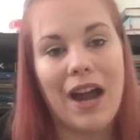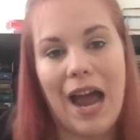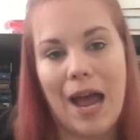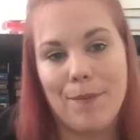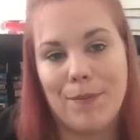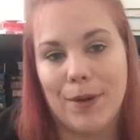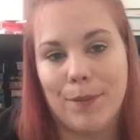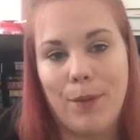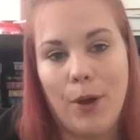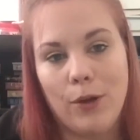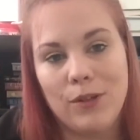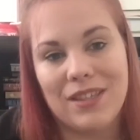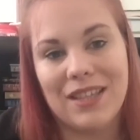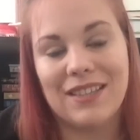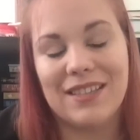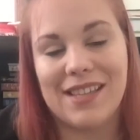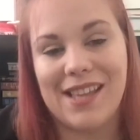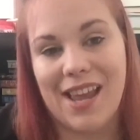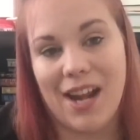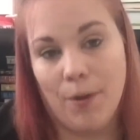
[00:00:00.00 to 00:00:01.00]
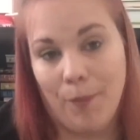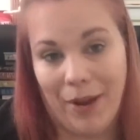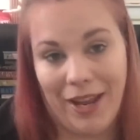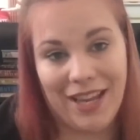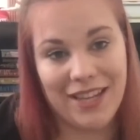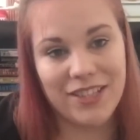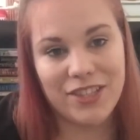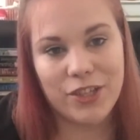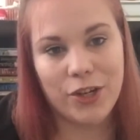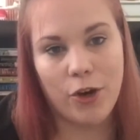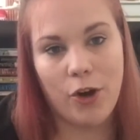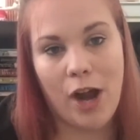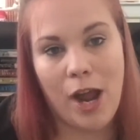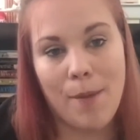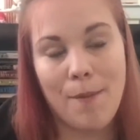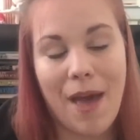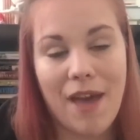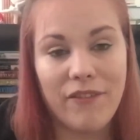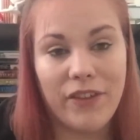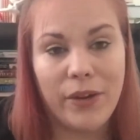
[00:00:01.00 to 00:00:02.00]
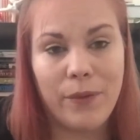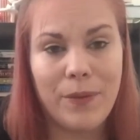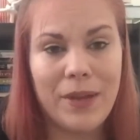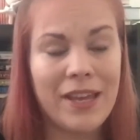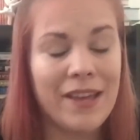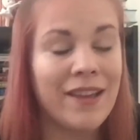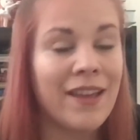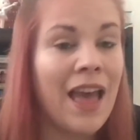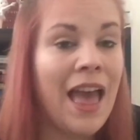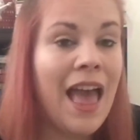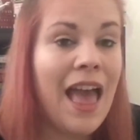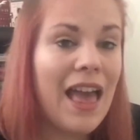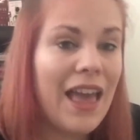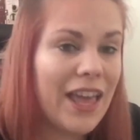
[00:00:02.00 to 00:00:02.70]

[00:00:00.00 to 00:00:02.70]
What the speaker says: I'm gonna post this again on my Instagram every week,